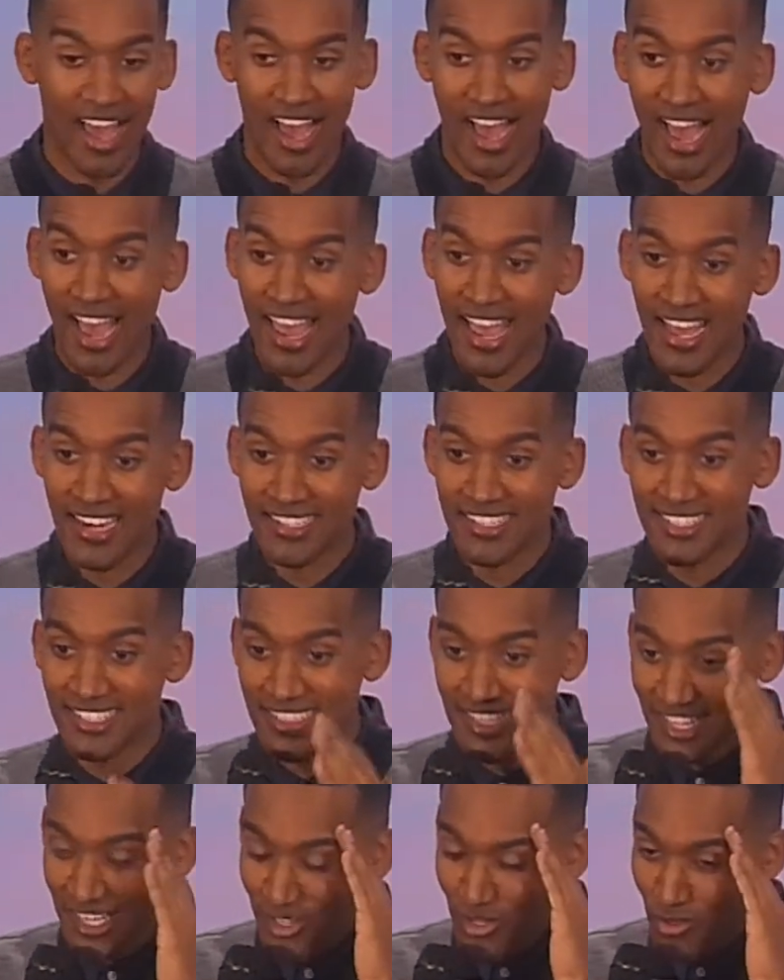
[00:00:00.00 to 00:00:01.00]
I had a
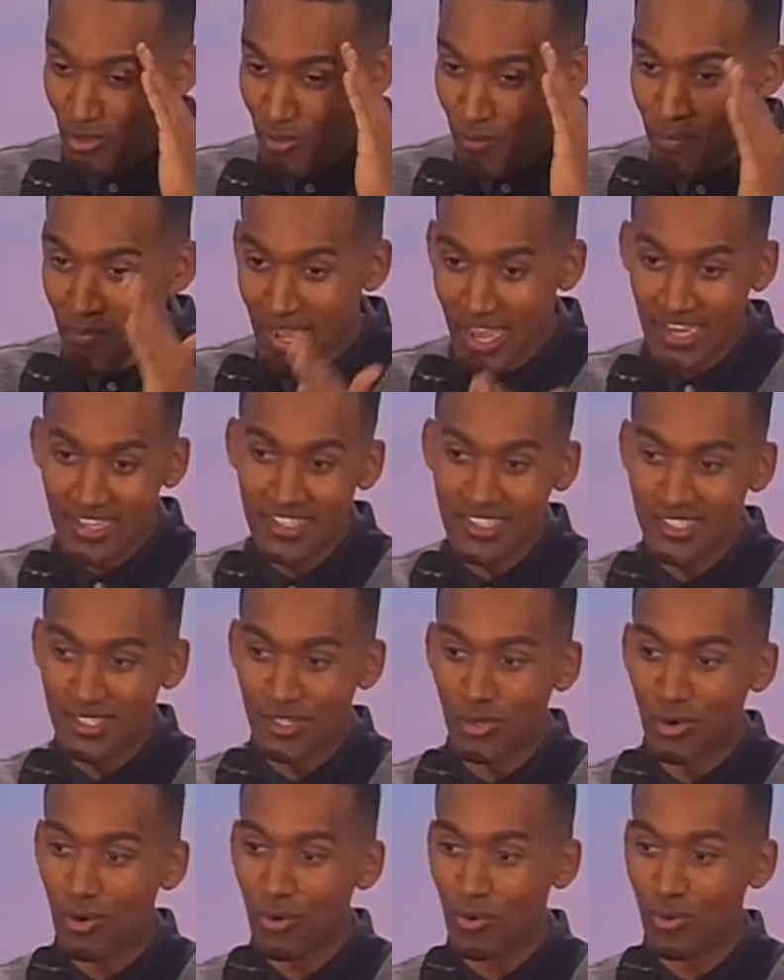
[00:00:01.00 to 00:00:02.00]
single-minded
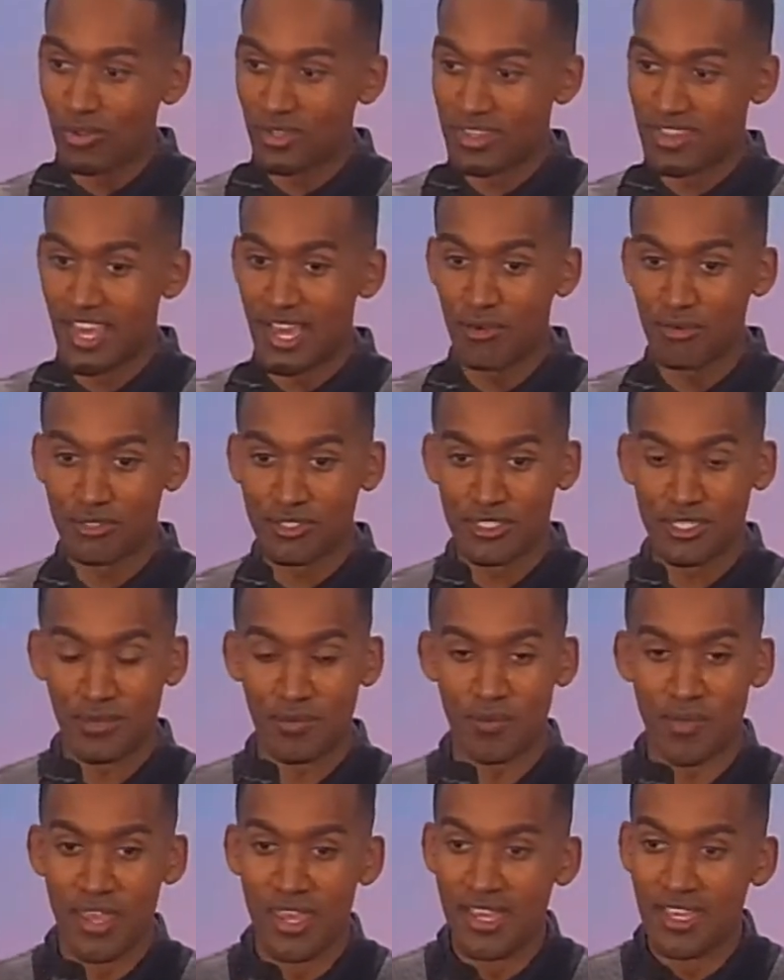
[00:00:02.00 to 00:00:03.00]
goal, and that was
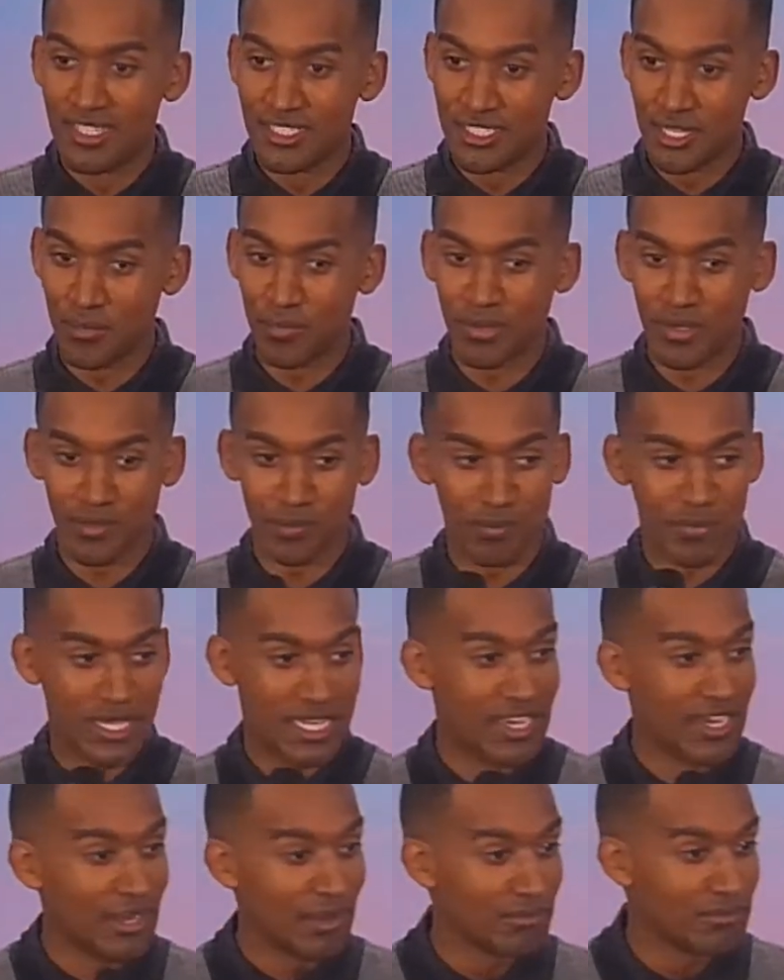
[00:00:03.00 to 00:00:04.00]
to
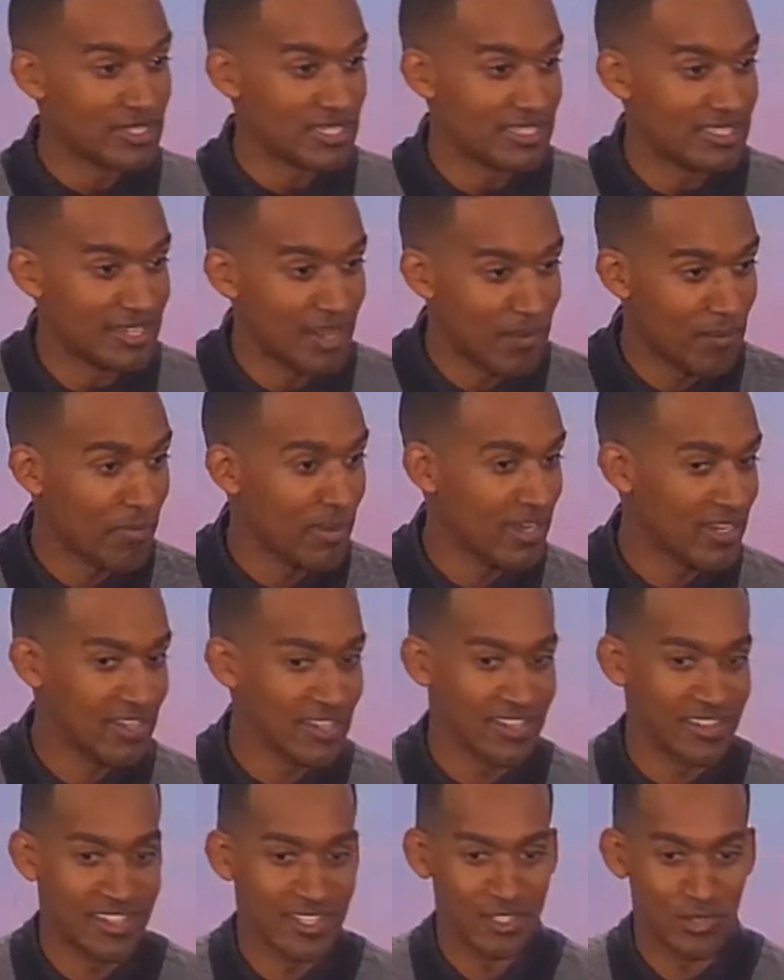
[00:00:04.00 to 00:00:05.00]
become somebody
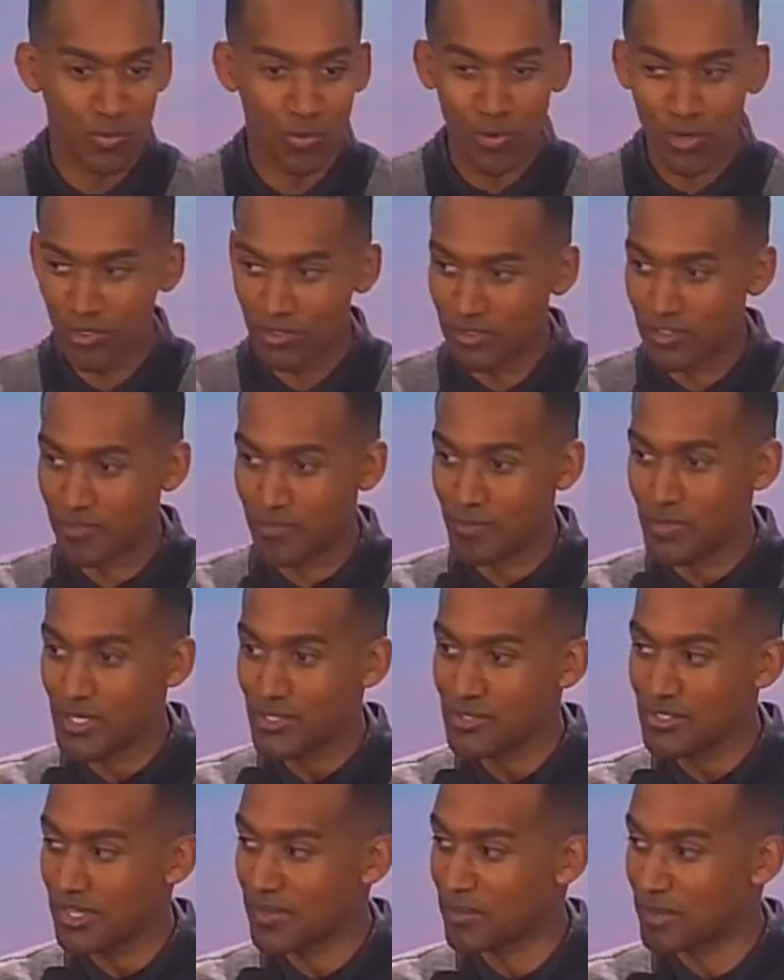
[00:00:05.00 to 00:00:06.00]
in this world of
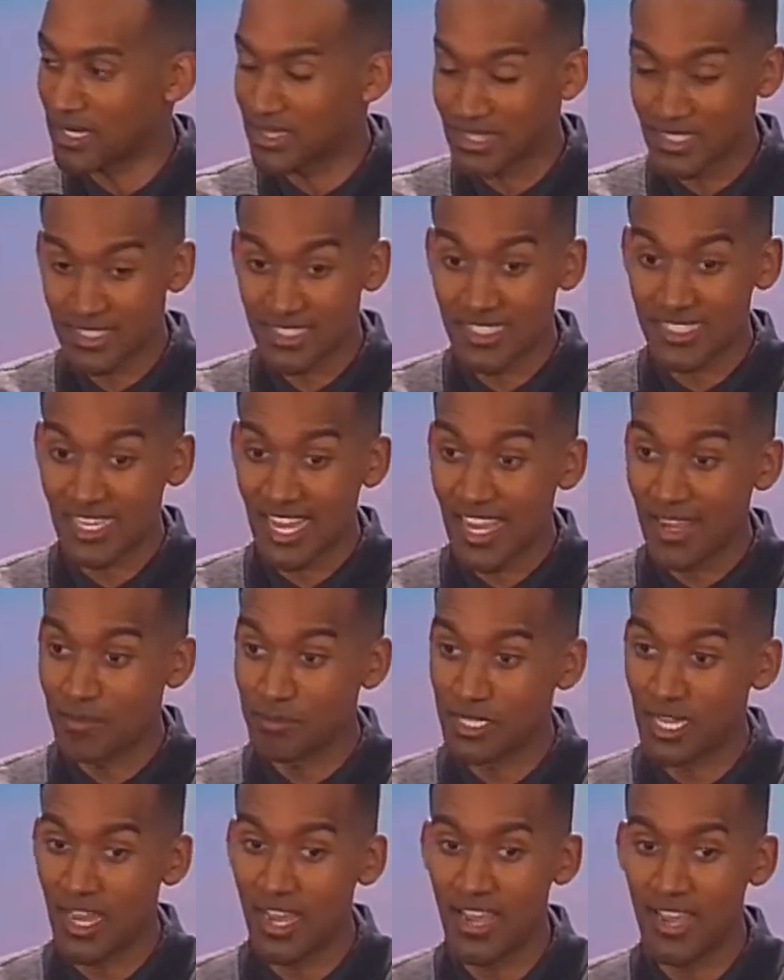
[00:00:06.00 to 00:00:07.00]
music. But at the same
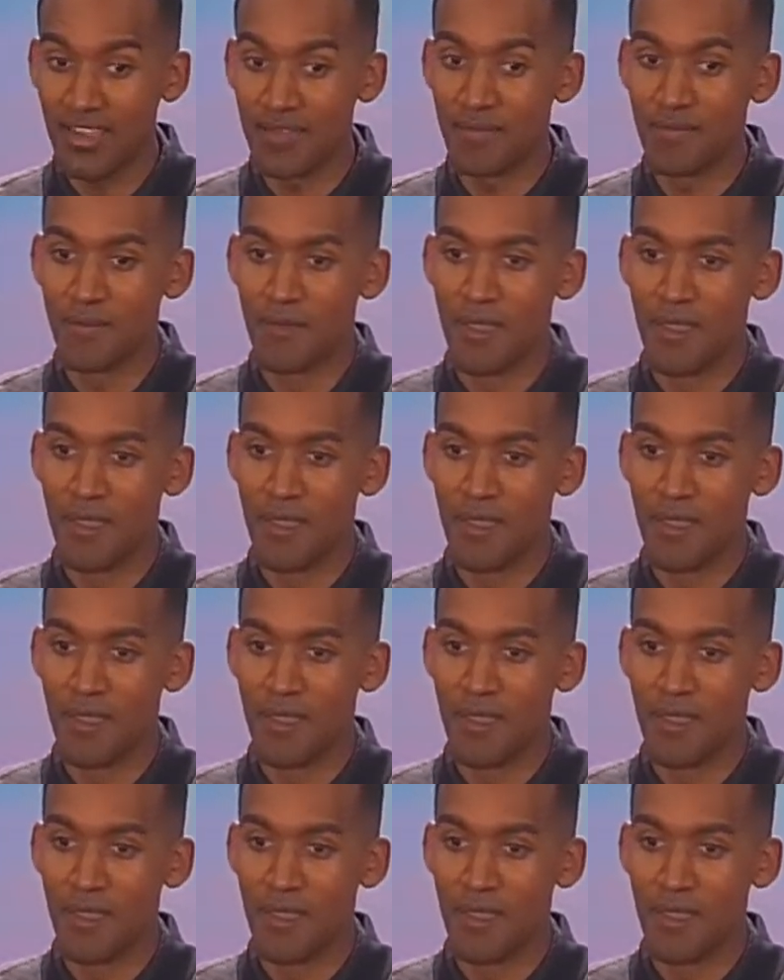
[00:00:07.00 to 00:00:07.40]
time,